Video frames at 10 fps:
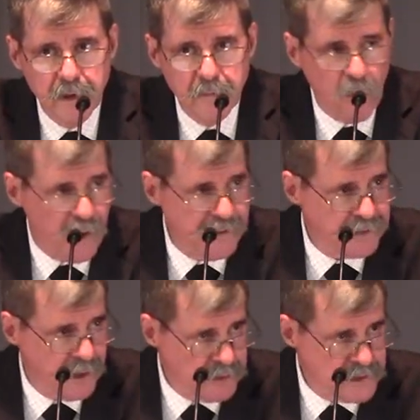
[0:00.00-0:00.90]
My wife and
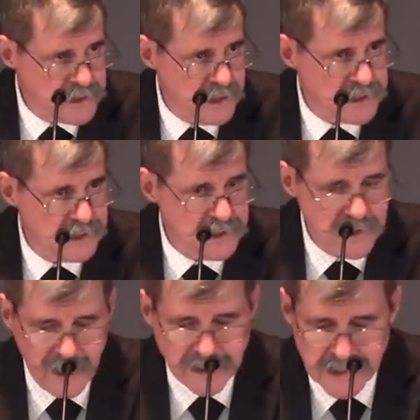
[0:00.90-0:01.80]
I were discussing this
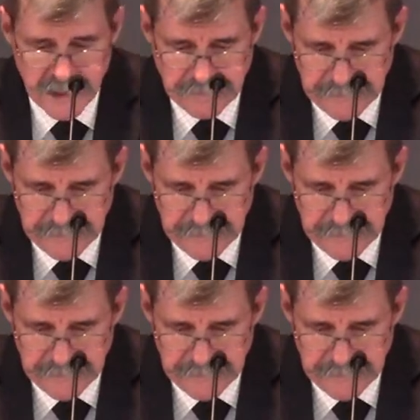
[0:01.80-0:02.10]
concept.